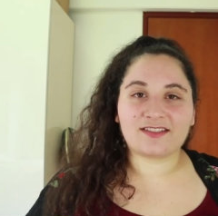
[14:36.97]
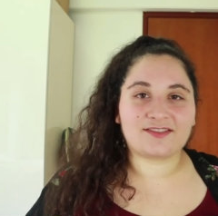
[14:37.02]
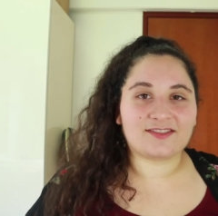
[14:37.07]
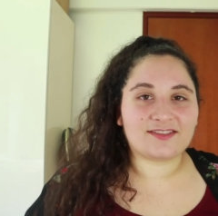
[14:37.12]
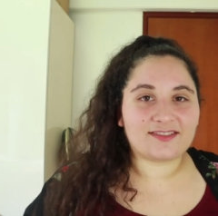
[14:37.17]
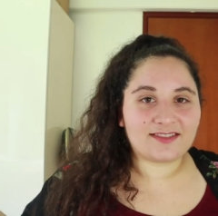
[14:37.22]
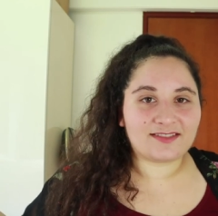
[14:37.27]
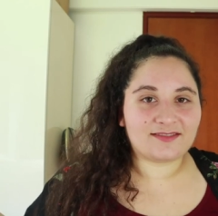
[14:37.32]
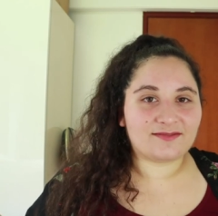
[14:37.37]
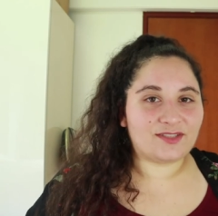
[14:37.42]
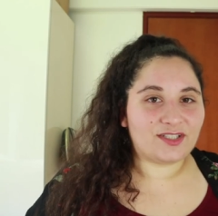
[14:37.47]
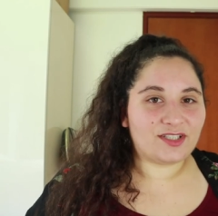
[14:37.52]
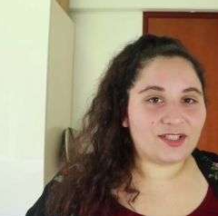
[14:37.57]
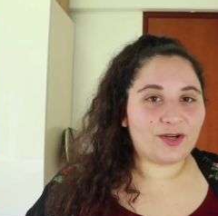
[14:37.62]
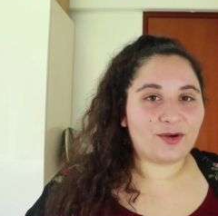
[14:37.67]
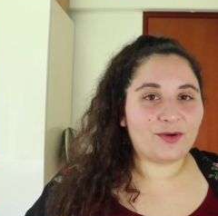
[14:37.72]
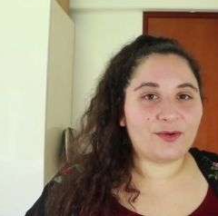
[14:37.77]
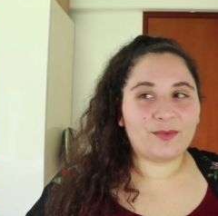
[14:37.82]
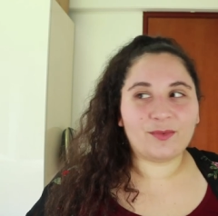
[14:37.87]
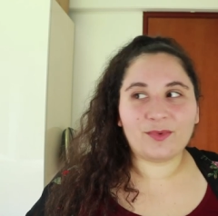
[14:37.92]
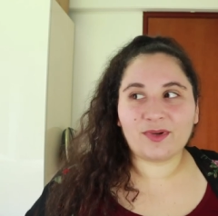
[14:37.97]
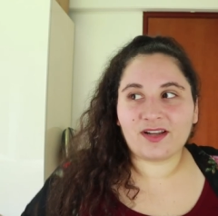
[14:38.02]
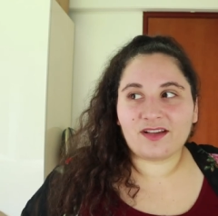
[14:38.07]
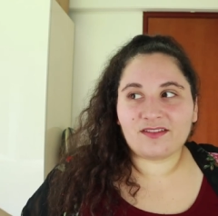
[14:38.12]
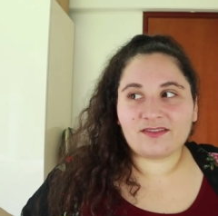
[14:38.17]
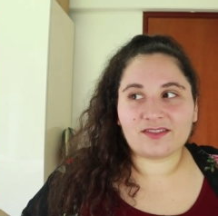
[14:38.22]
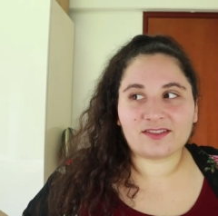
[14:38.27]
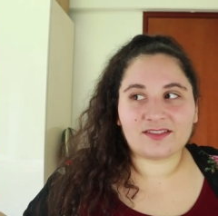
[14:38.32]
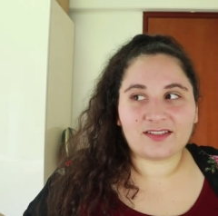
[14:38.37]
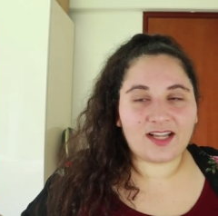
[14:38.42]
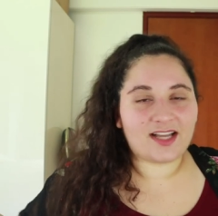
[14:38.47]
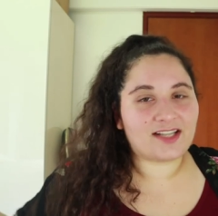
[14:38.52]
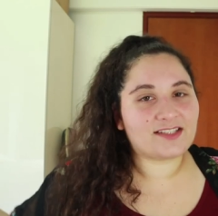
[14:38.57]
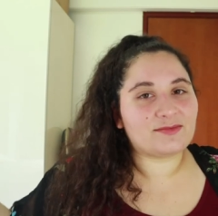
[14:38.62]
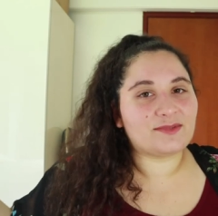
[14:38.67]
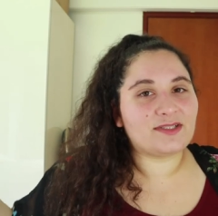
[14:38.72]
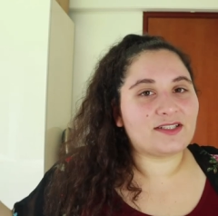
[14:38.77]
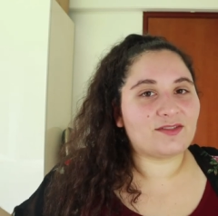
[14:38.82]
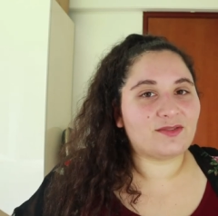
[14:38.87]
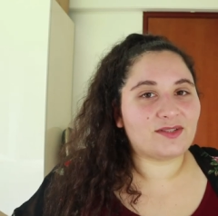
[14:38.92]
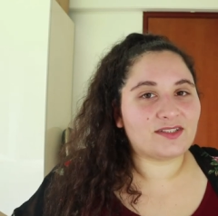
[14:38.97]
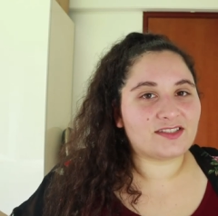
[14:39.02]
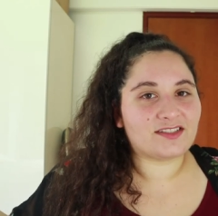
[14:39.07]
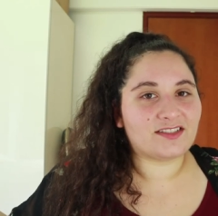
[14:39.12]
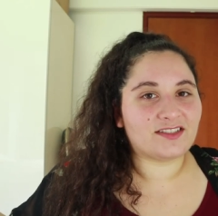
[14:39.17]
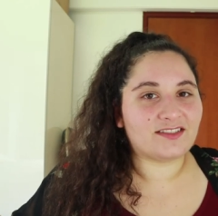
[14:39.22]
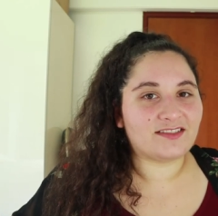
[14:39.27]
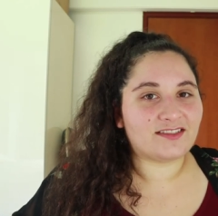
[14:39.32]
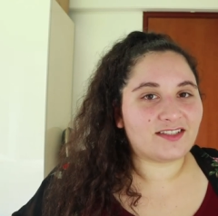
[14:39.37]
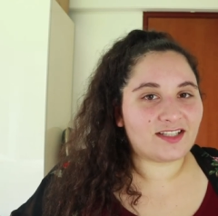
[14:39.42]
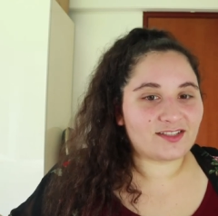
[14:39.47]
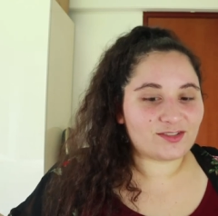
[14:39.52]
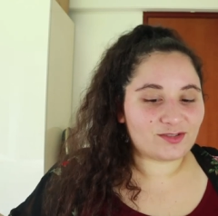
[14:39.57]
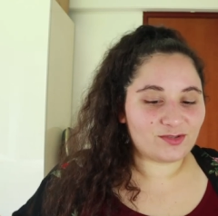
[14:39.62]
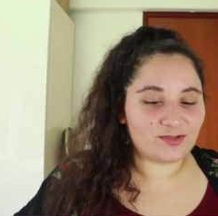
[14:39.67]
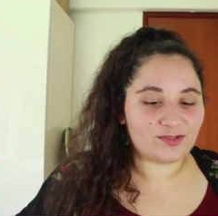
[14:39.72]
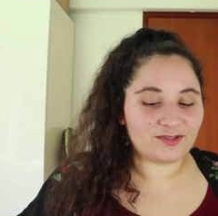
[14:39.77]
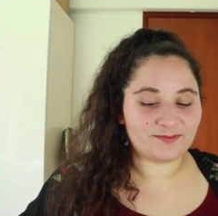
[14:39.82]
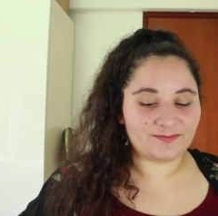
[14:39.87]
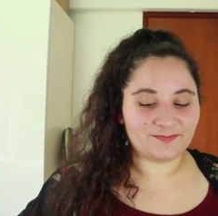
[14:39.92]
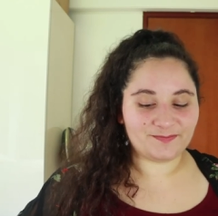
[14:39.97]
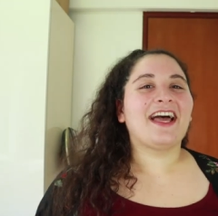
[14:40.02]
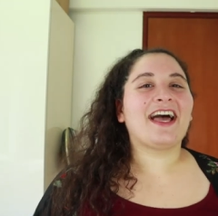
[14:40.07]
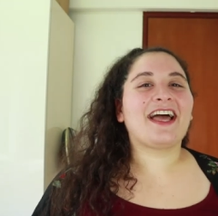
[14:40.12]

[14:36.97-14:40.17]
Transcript: Just, you know, whatever. Ask me a question. That's cool.